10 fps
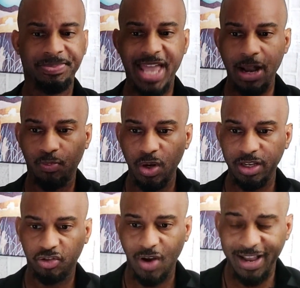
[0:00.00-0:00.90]
that
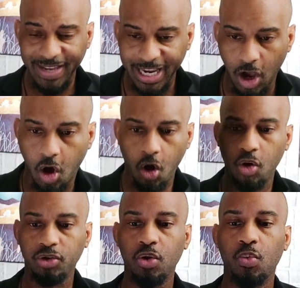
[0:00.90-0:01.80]
would drive a
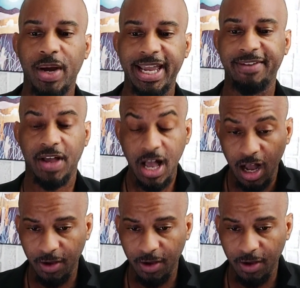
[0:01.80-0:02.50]
whole new wave